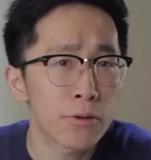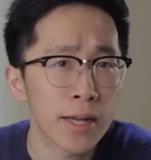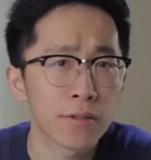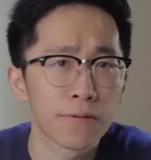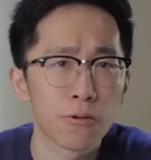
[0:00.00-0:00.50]

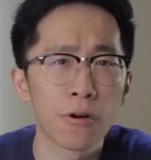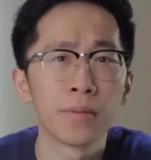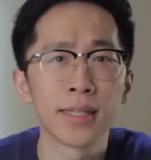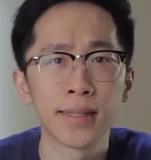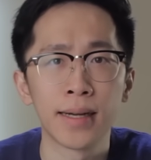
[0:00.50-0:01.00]

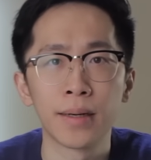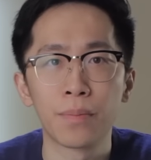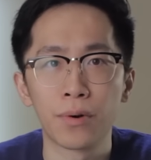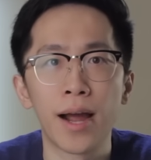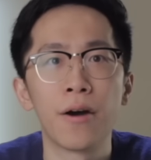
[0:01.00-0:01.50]
transformed design
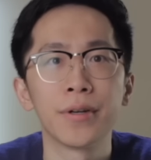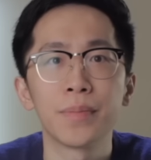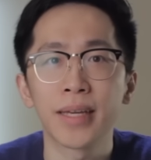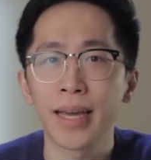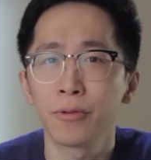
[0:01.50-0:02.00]
at Braun
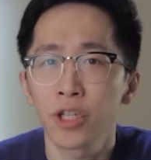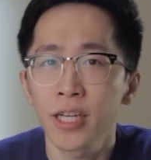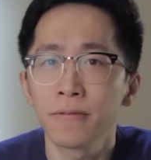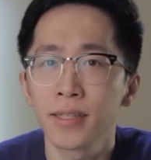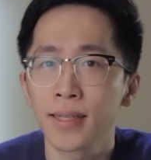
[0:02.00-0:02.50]
and became
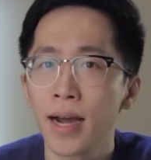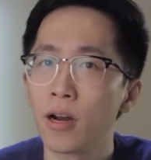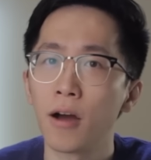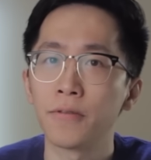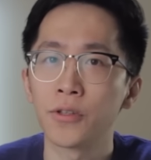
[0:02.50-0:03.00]
chief
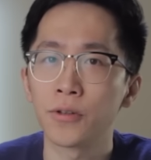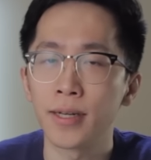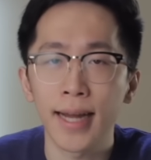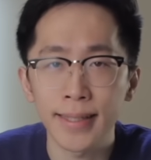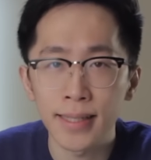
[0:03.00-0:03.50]
design officer
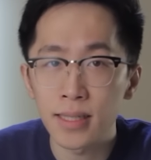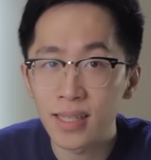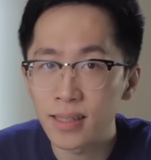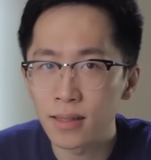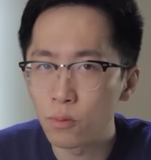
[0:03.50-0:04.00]
in
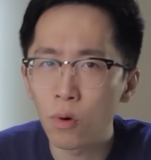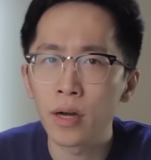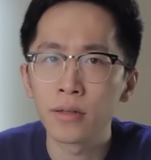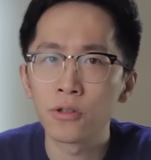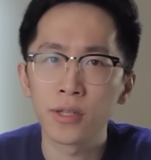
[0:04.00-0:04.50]

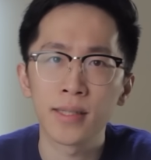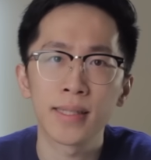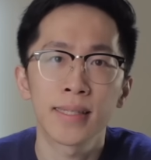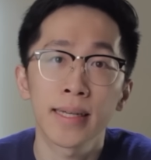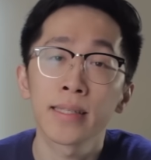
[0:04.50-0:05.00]
1961,
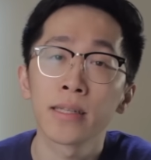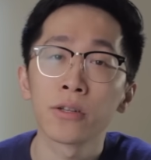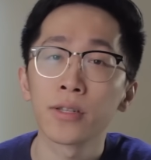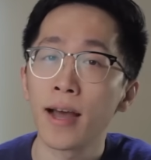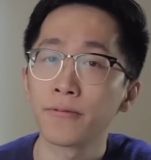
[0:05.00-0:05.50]
just 6
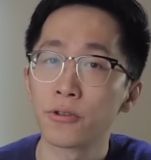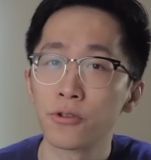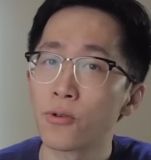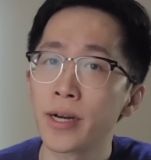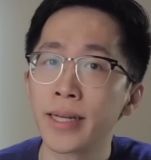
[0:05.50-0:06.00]
years after
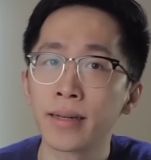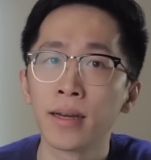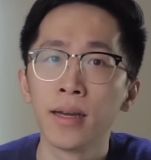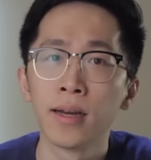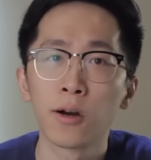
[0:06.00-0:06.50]

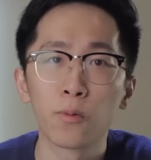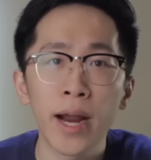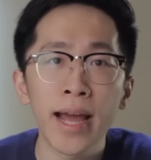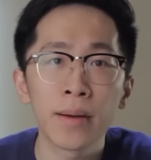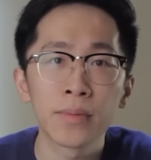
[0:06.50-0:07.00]
joining.
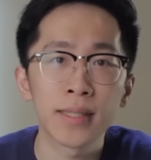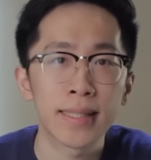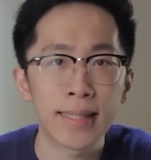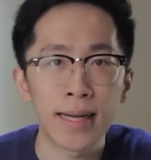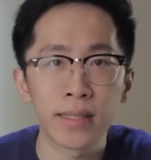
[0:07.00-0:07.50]
Rams
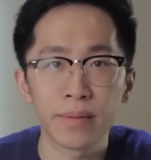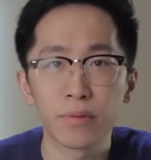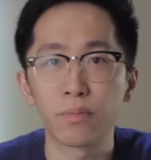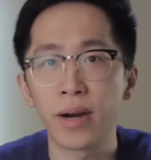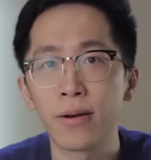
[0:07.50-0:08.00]
designed some
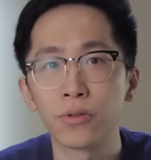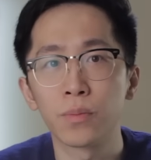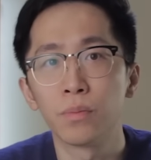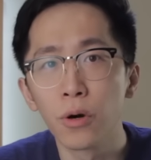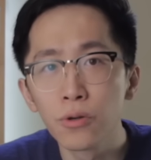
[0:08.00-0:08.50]
of
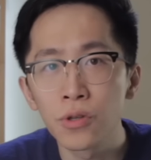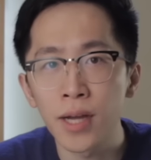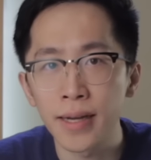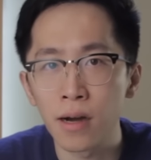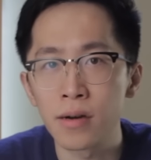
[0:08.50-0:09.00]
Braun's most
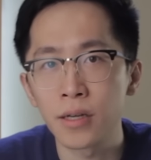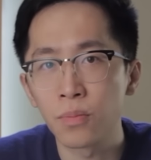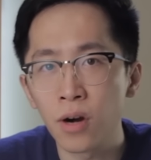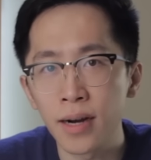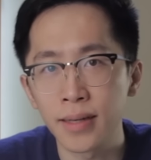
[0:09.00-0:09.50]

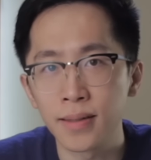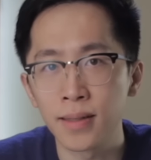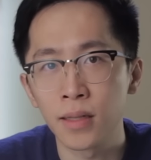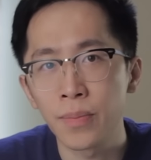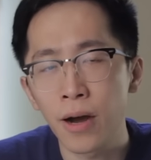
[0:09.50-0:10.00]
iconic products
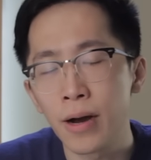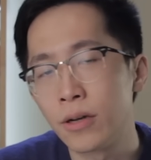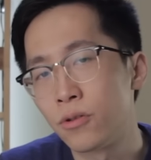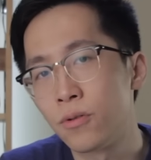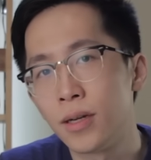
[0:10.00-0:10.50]
in the
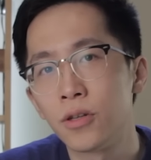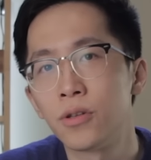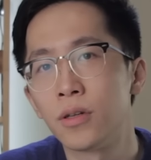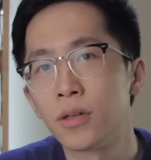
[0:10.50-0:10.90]
Bauhaus tradition,